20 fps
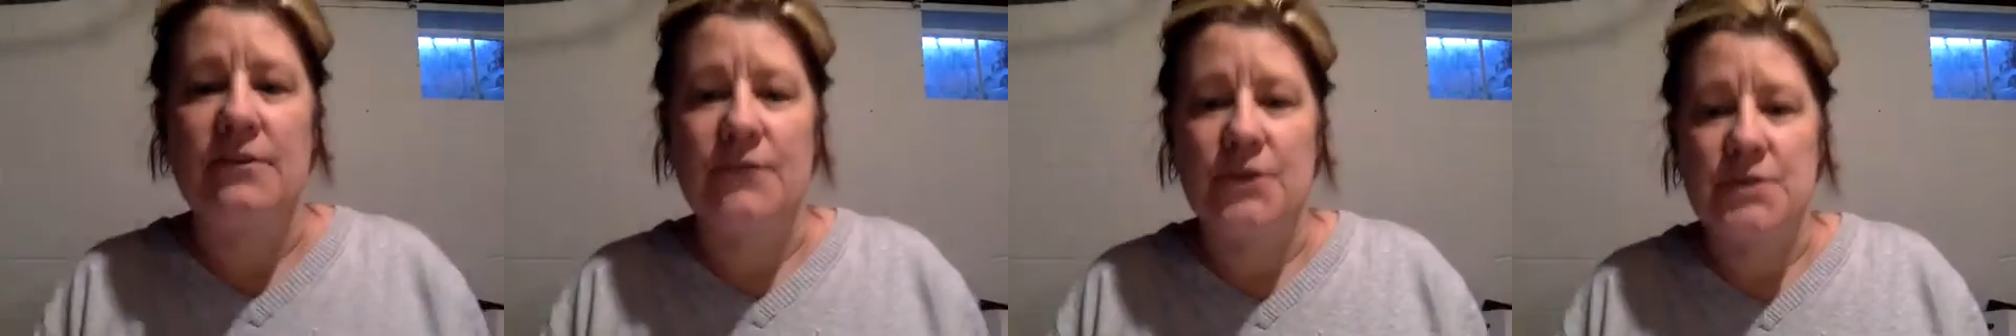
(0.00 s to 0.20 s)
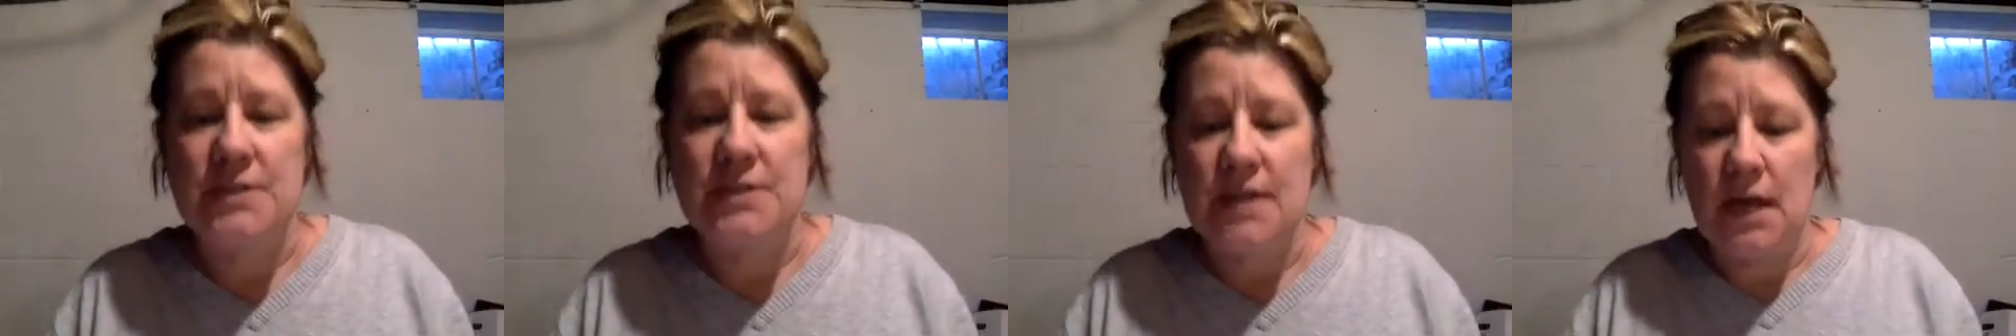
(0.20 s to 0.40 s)

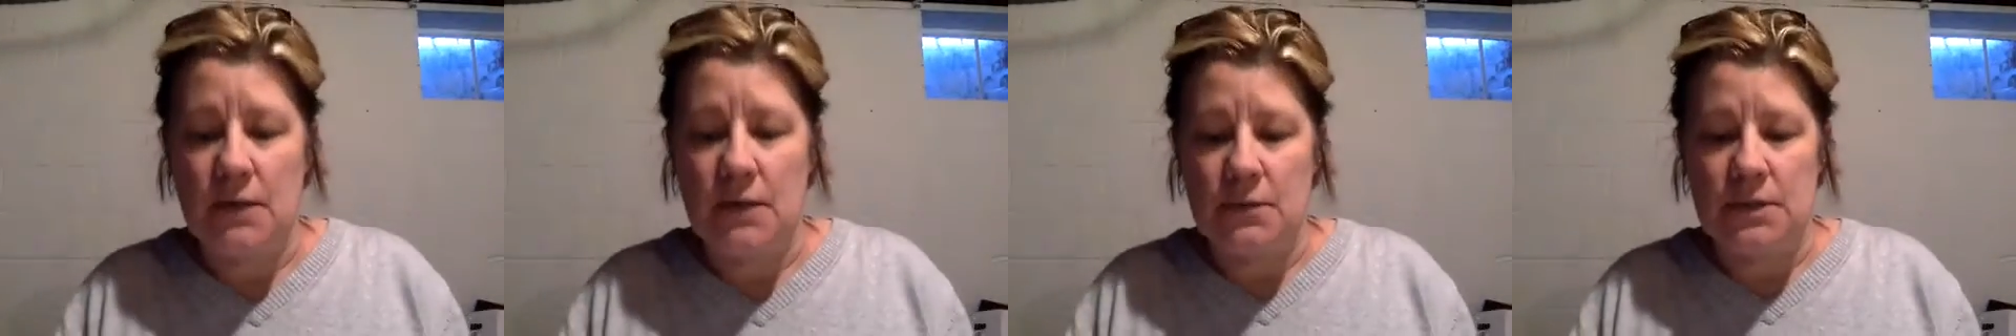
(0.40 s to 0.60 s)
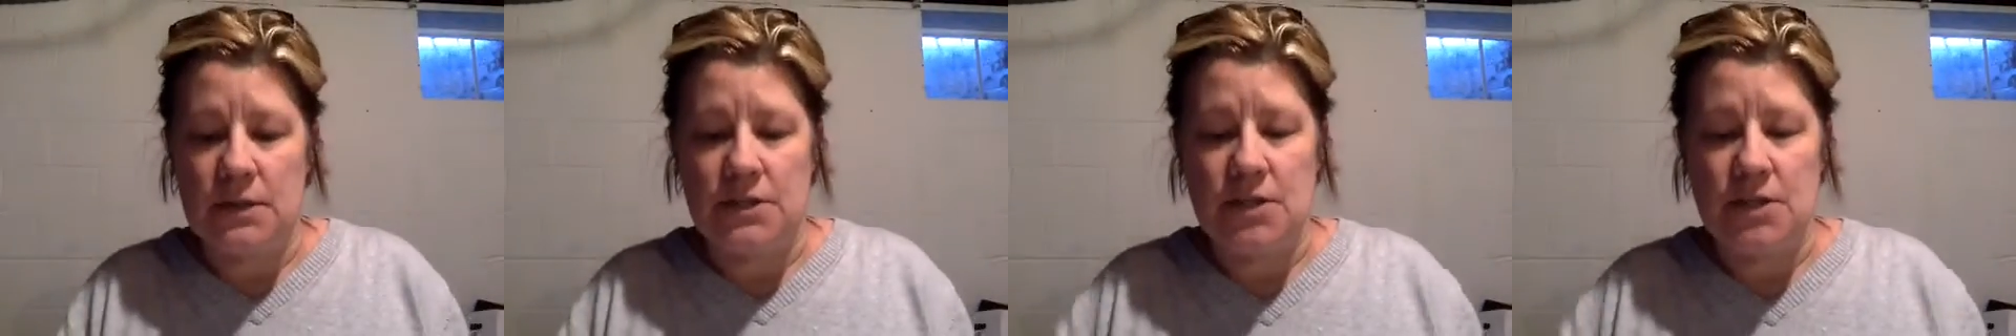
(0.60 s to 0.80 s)
first thing I
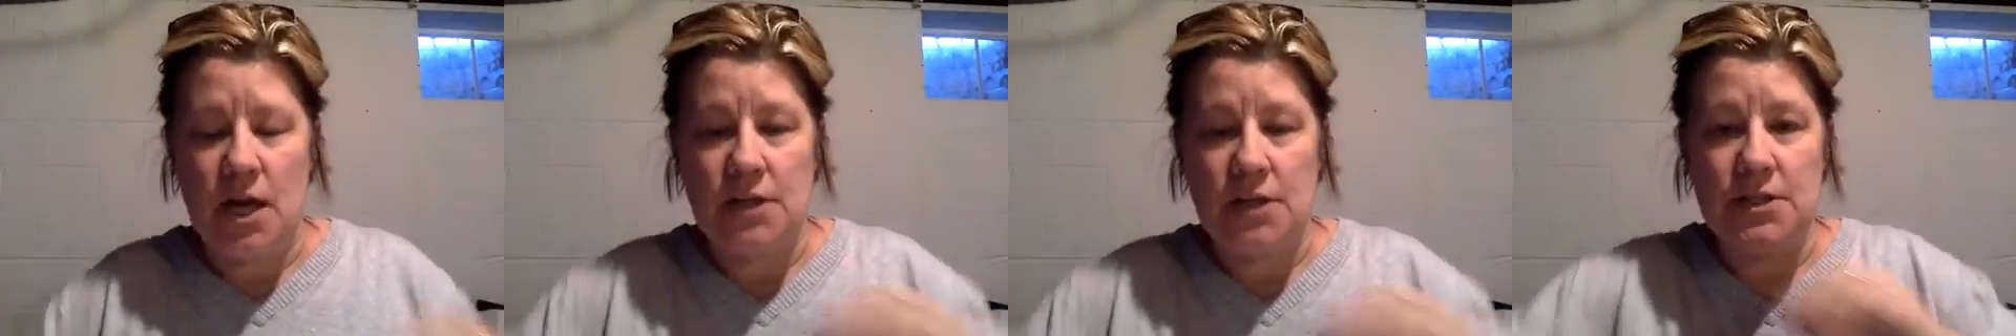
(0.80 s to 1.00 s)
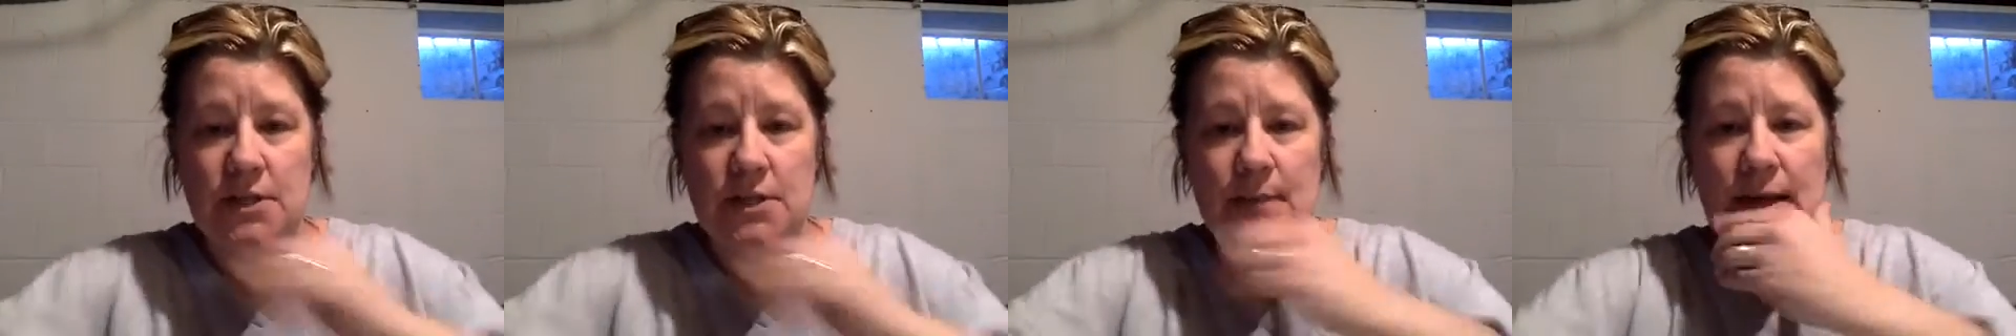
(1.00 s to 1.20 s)
want to
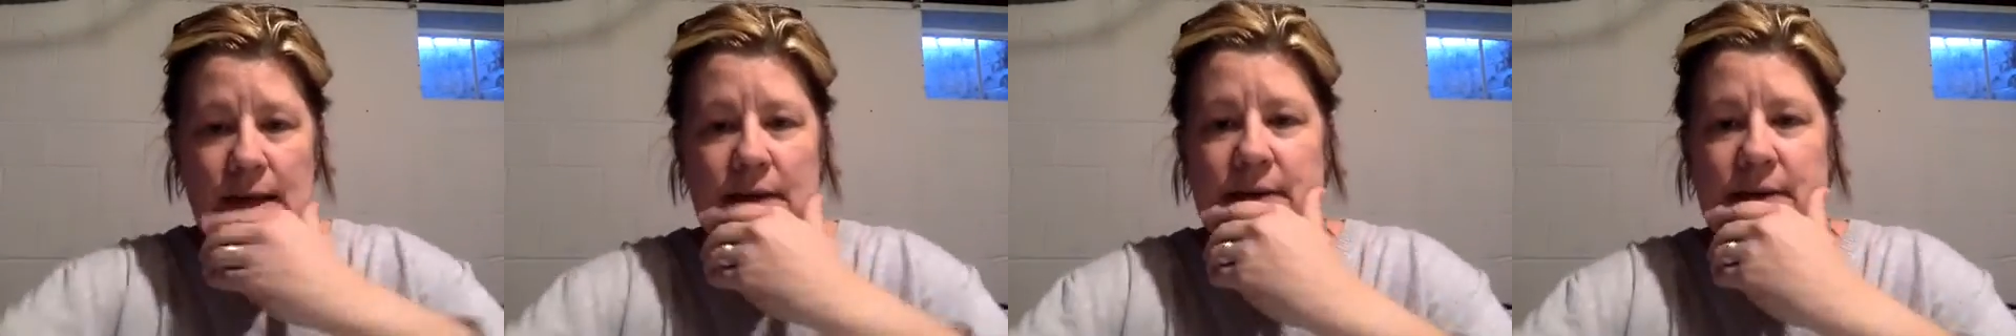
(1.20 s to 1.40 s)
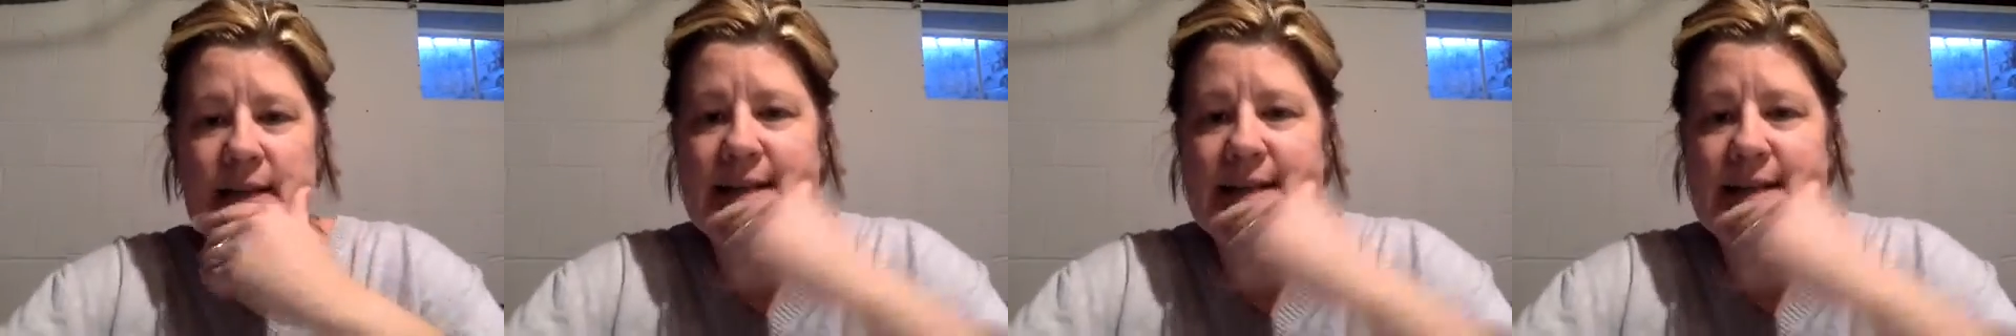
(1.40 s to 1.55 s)
talk to you about